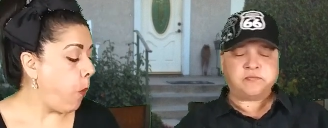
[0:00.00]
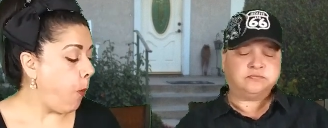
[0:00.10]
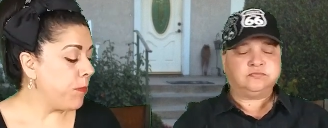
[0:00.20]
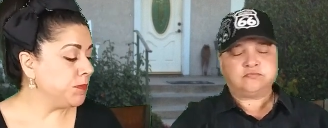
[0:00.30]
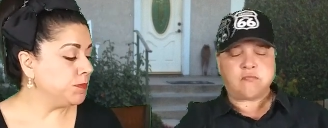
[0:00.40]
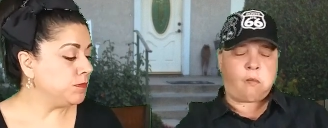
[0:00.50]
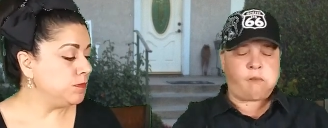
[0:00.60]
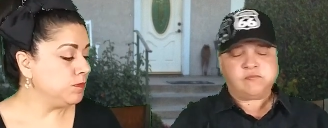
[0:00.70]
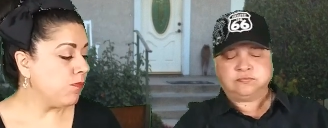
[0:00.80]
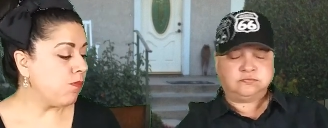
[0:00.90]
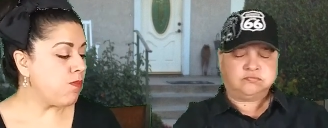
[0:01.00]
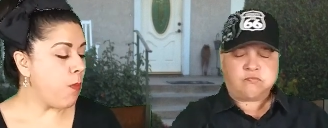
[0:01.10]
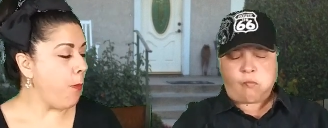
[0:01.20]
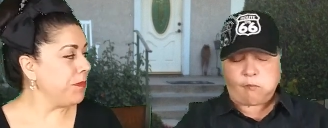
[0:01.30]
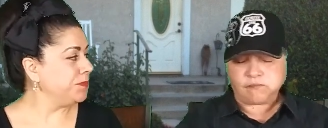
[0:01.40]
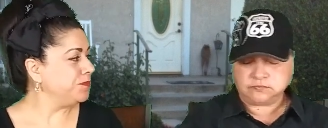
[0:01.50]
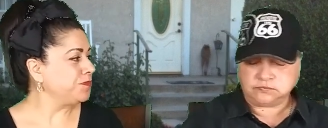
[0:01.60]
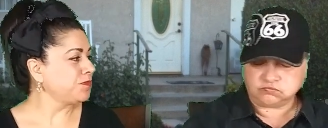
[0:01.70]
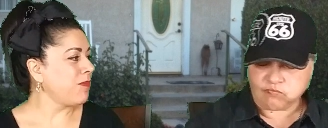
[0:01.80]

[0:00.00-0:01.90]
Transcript: No one is speaking in this clip.